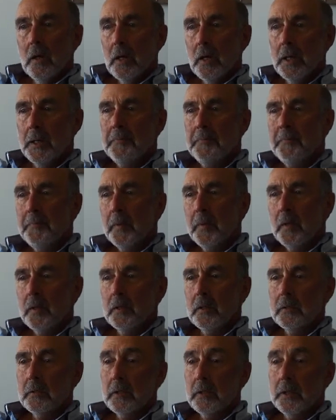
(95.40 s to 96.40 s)
Um,
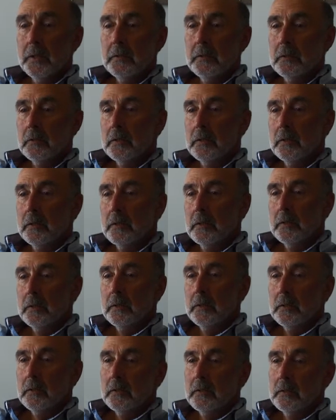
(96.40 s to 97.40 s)
I, I
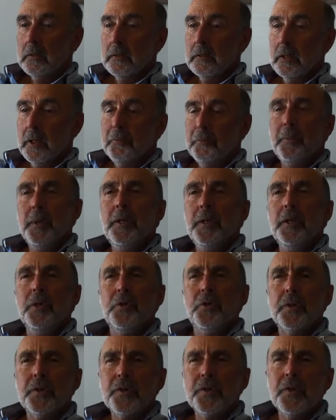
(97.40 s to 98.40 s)
I've been
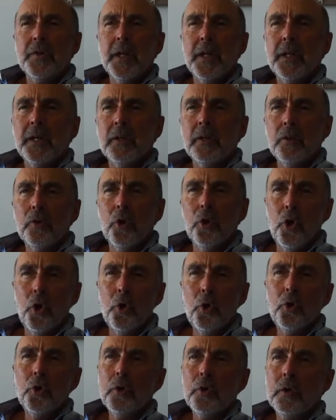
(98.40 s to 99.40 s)
interested in that
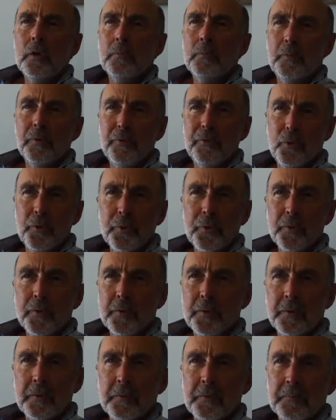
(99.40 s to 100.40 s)
long before
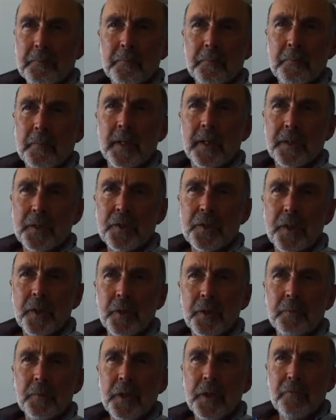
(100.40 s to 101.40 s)
the Martin
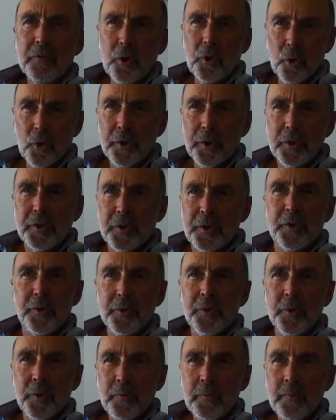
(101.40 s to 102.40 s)
Seligman ever coined the
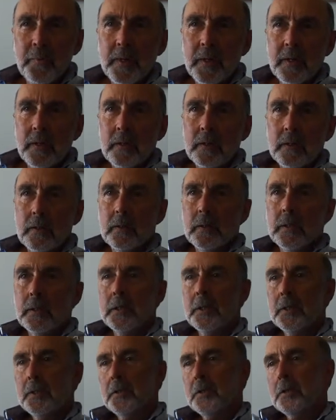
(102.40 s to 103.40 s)
term. Yeah.
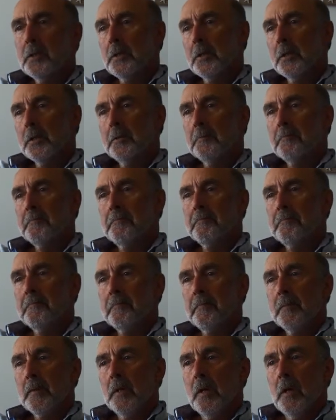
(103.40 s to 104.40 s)
And
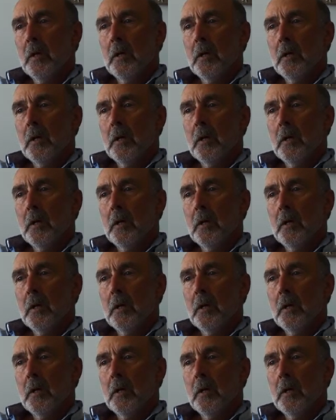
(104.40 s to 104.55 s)
um,